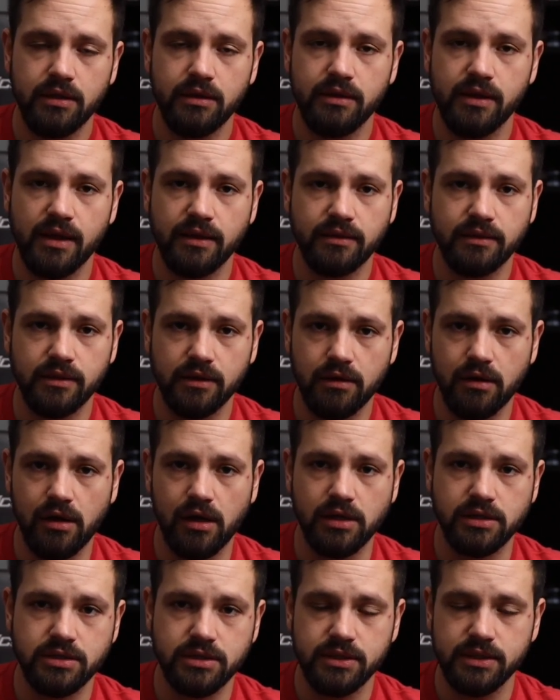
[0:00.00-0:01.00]
that the
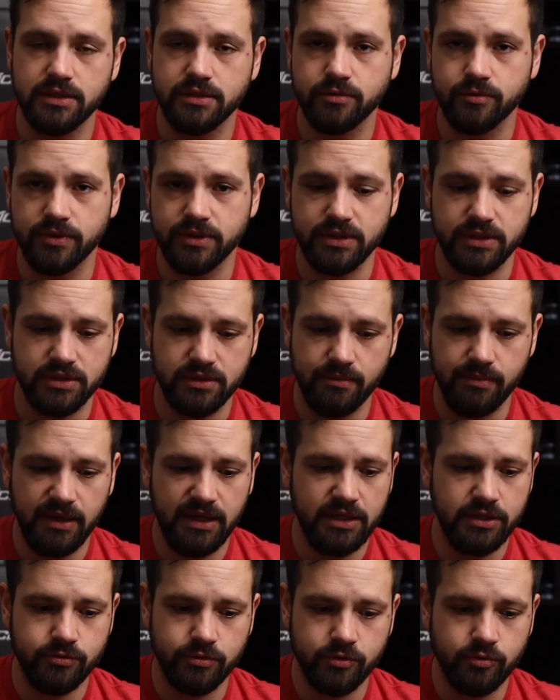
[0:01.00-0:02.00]
cost is, which is the
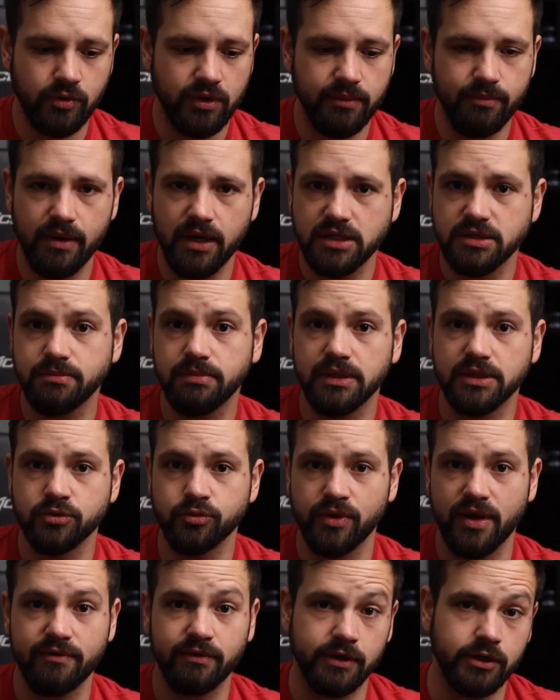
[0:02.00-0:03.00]
beanies were 20 bucks
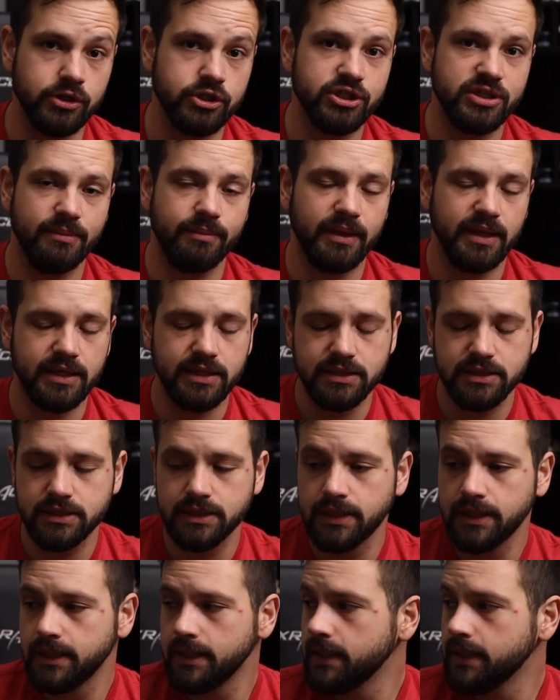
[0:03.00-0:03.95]
plus whatever your shipping is.